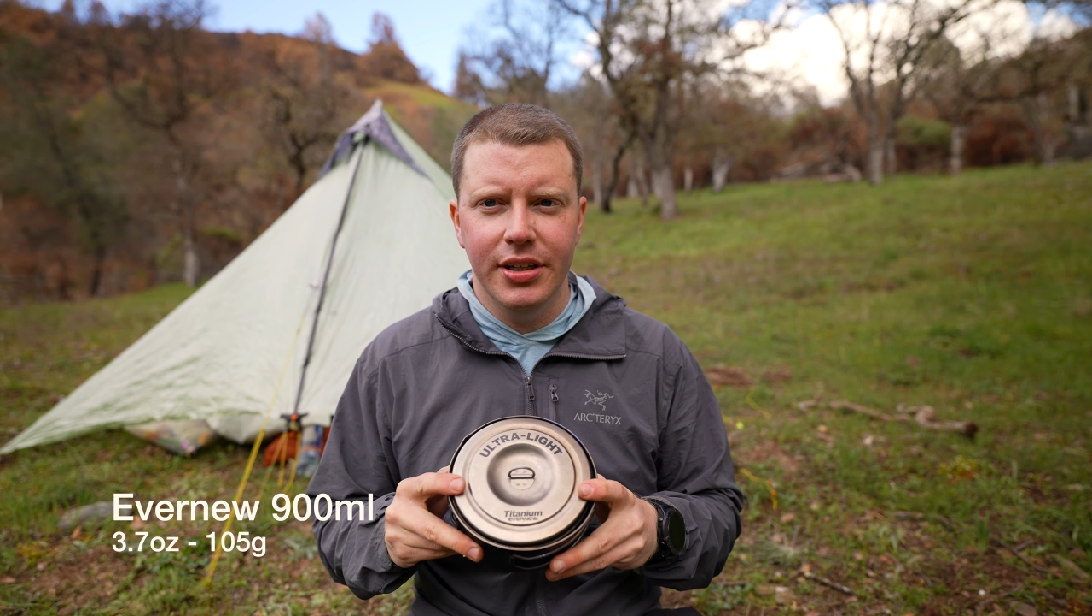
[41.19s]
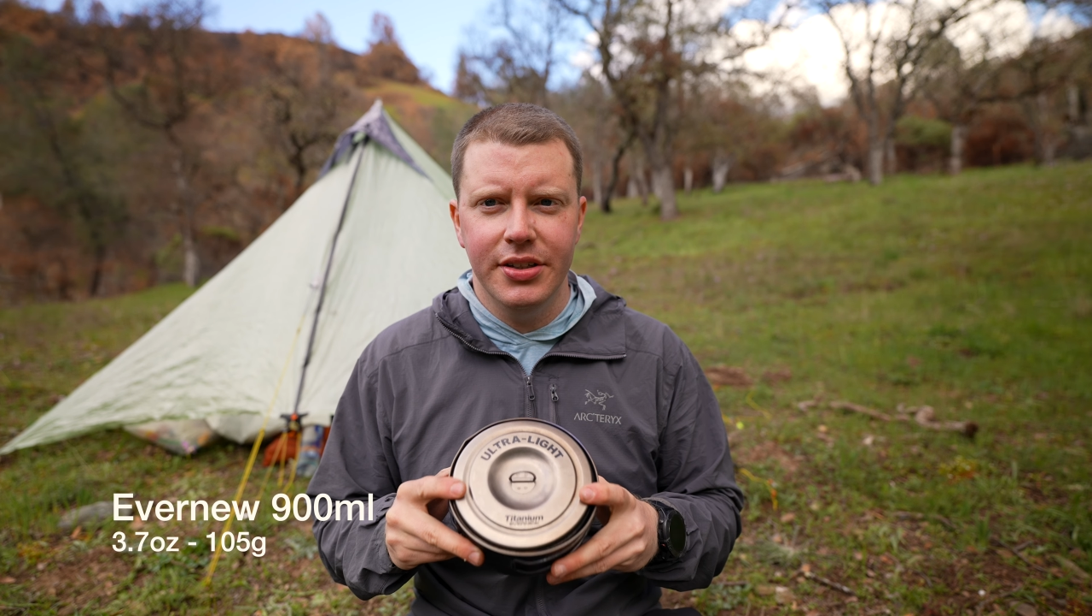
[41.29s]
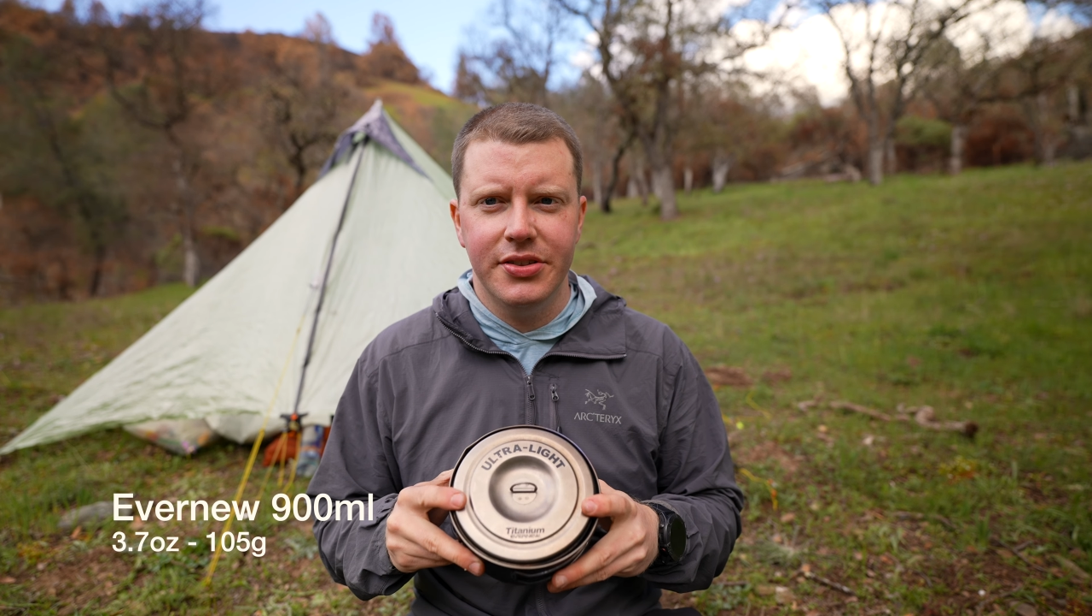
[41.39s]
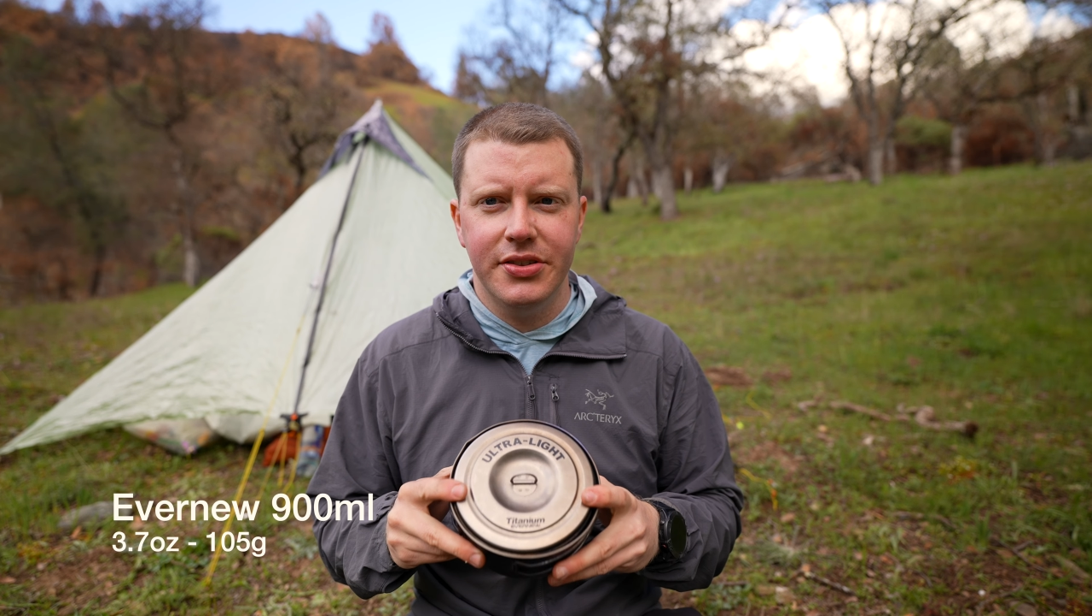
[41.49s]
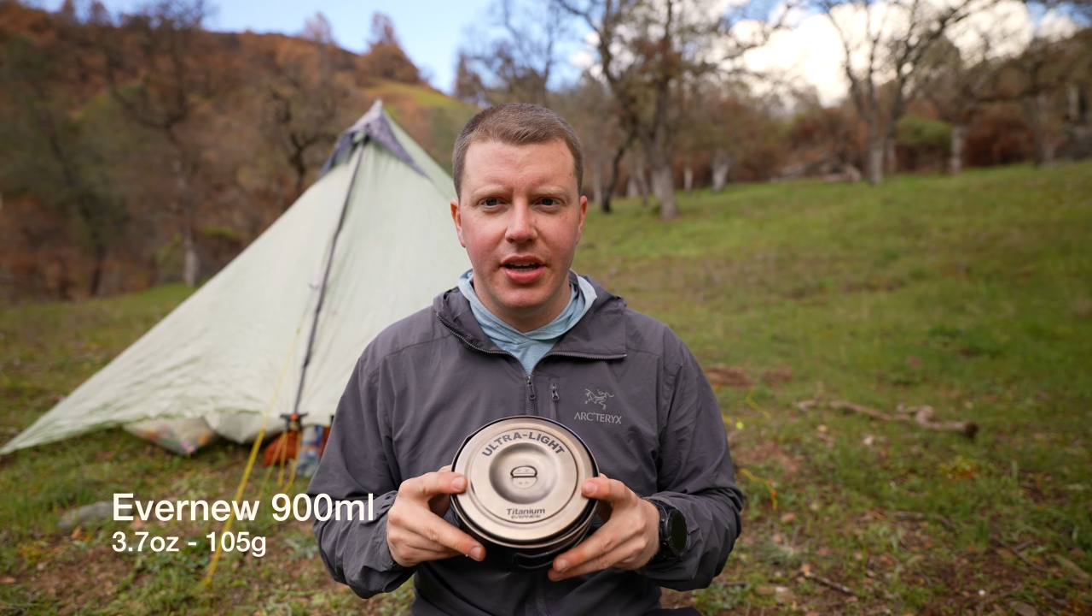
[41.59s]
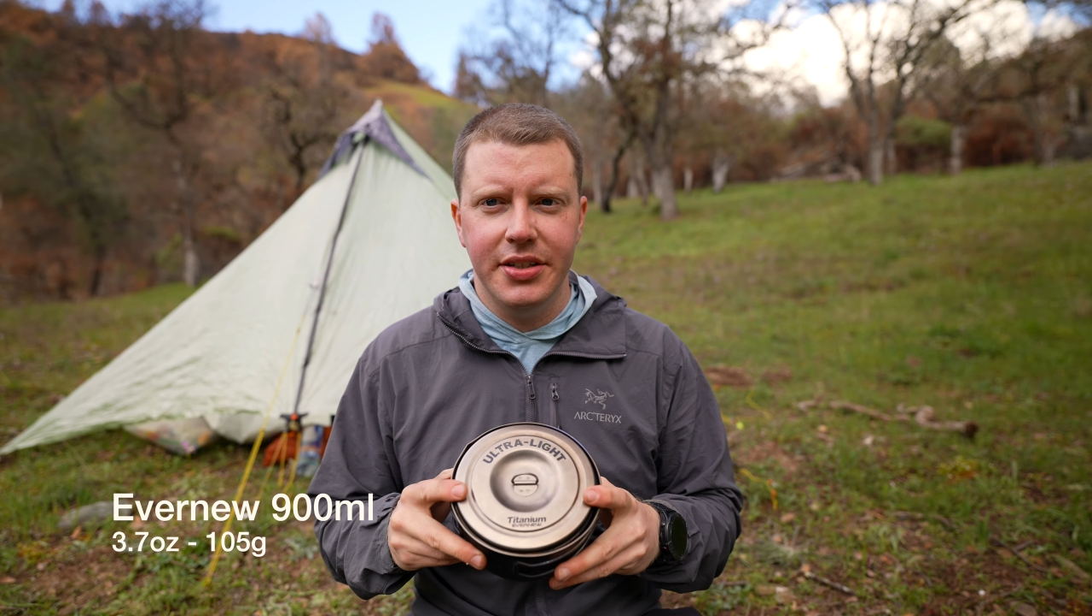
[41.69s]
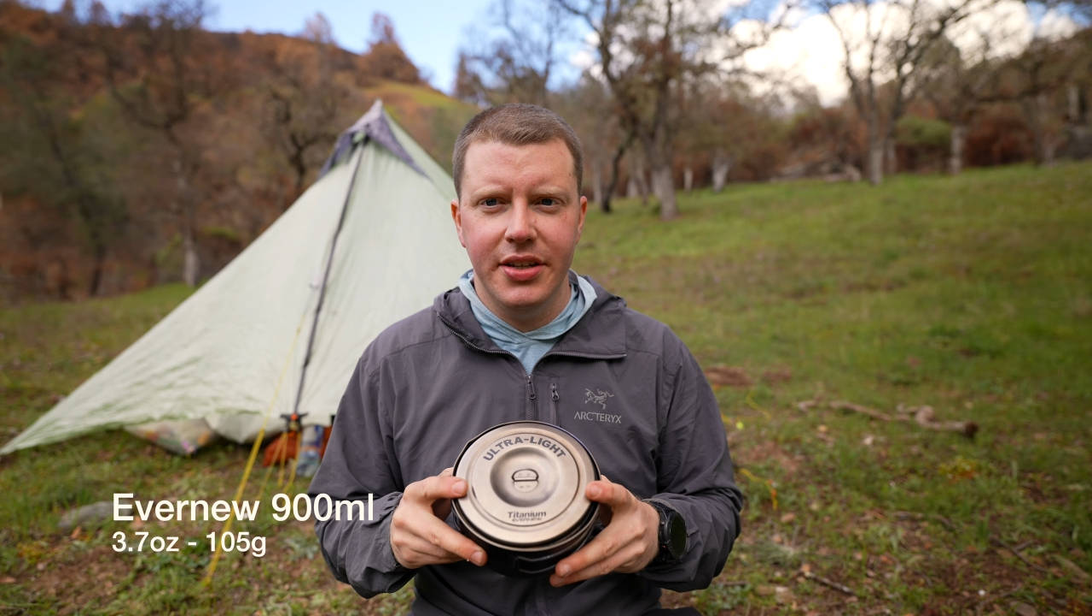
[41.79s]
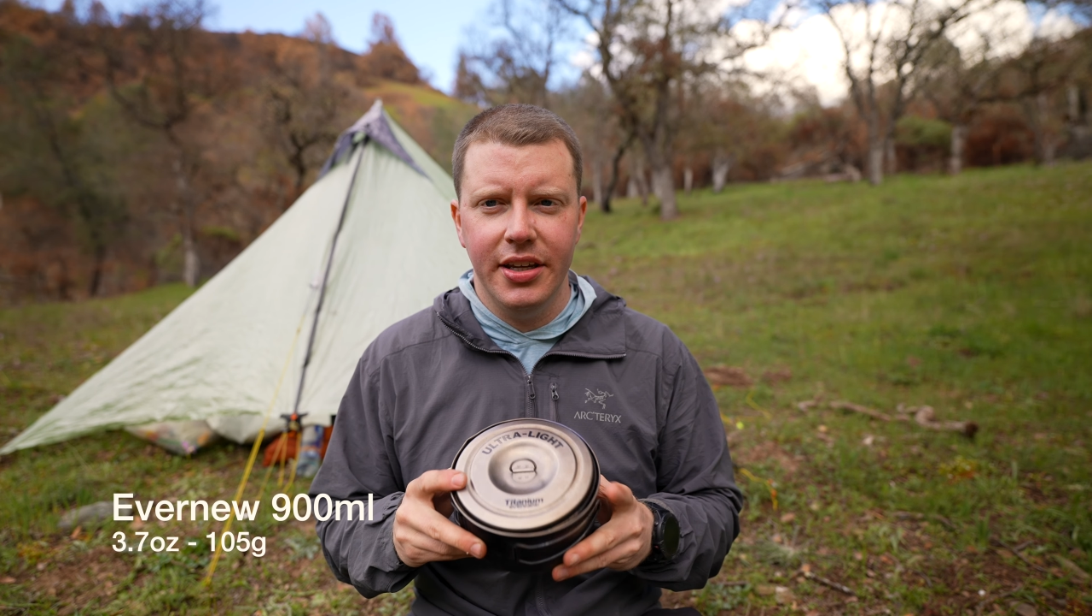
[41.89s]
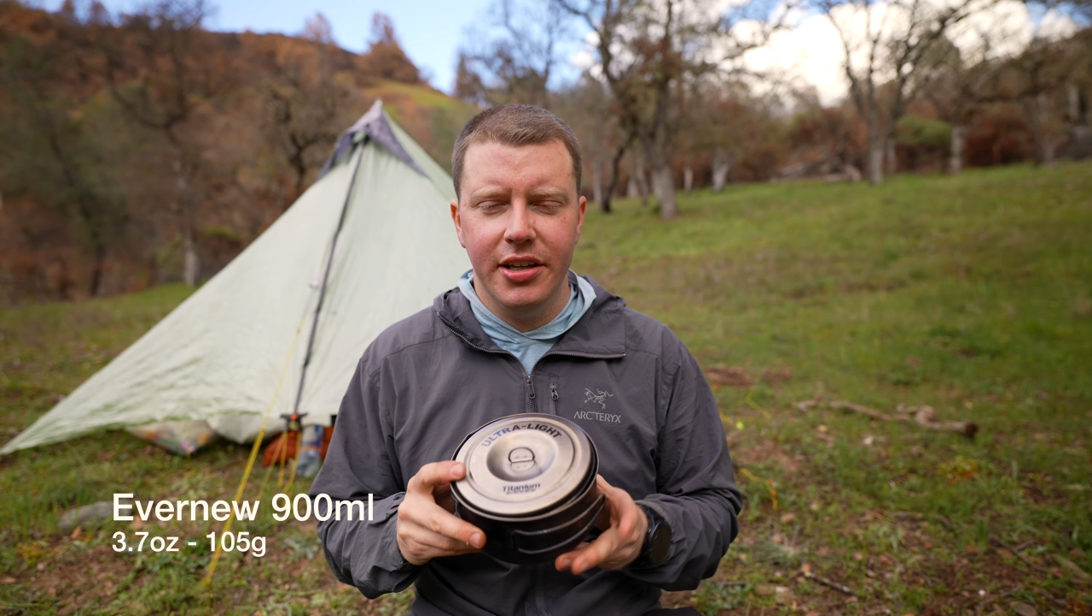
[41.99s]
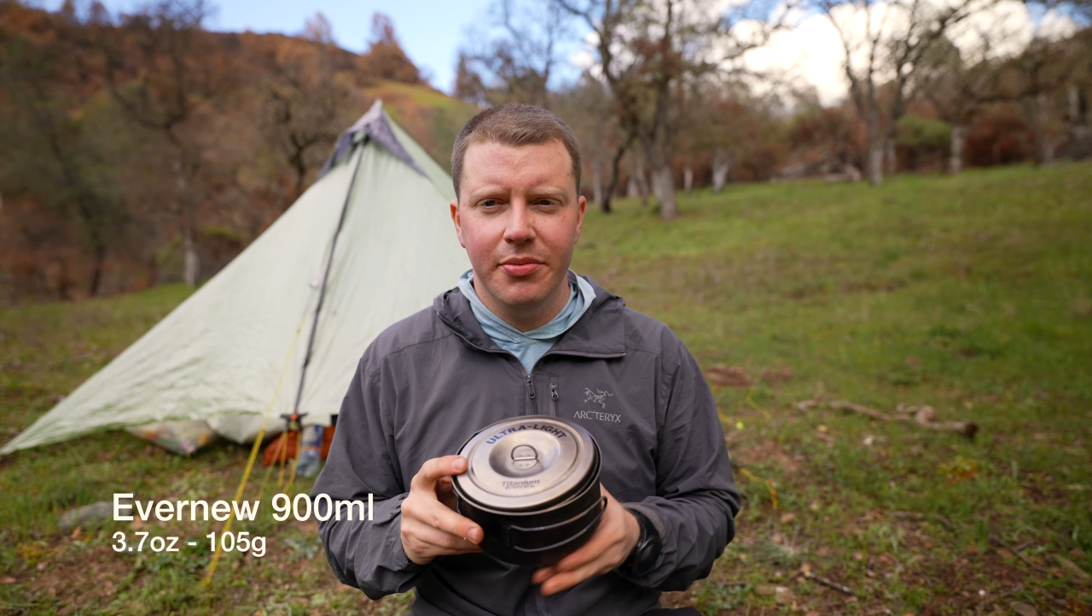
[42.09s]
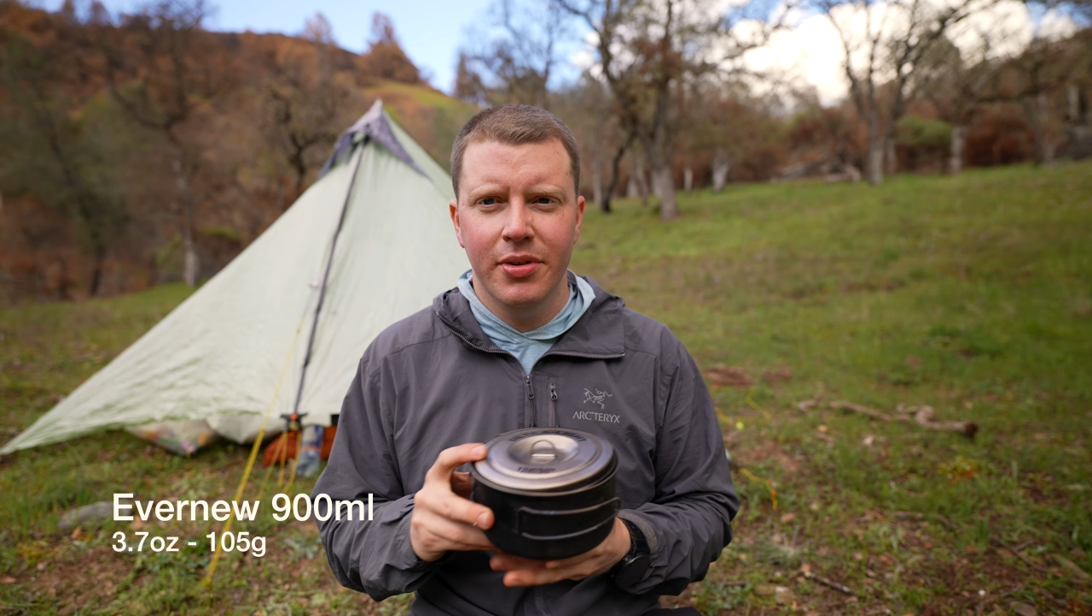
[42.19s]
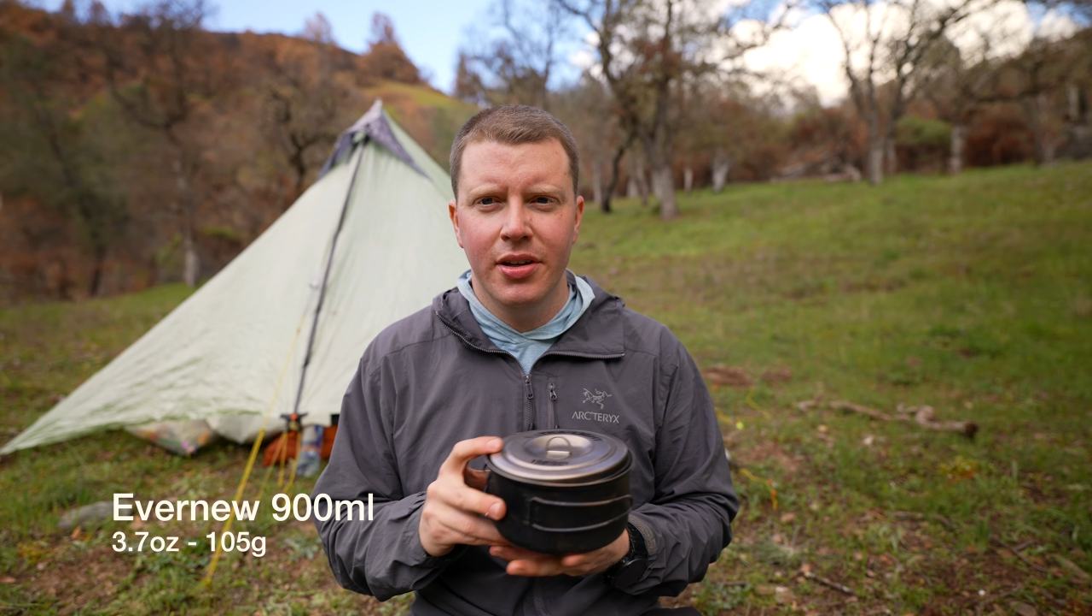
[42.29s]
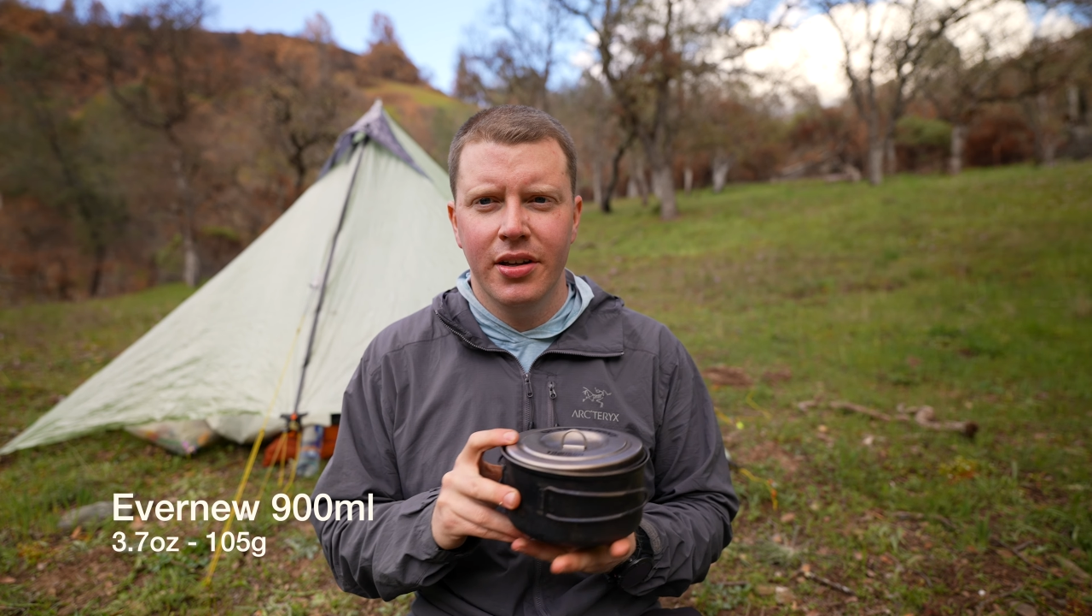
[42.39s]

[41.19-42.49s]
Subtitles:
It is titanium.